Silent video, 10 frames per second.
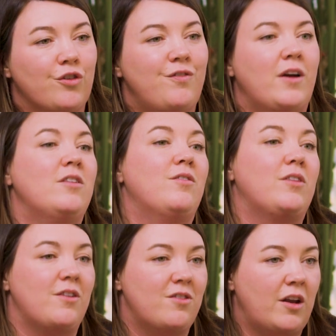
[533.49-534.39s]

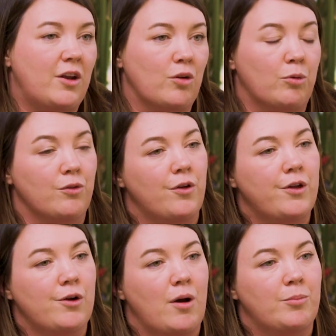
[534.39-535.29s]
effectively setting your
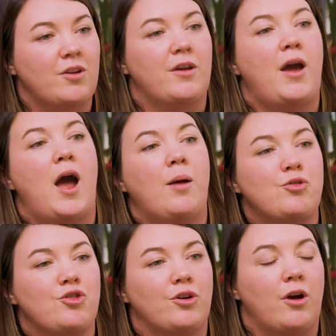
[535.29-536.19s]
portfolio up to
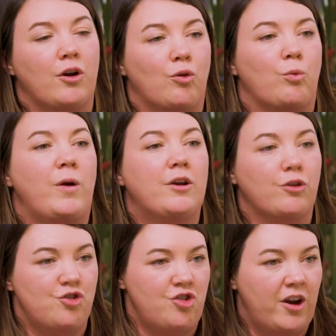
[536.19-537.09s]
capture a
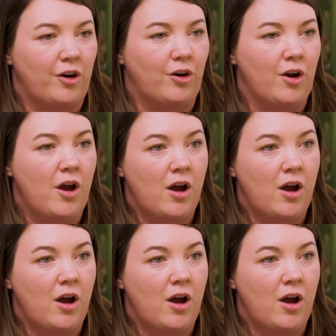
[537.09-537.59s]
greater share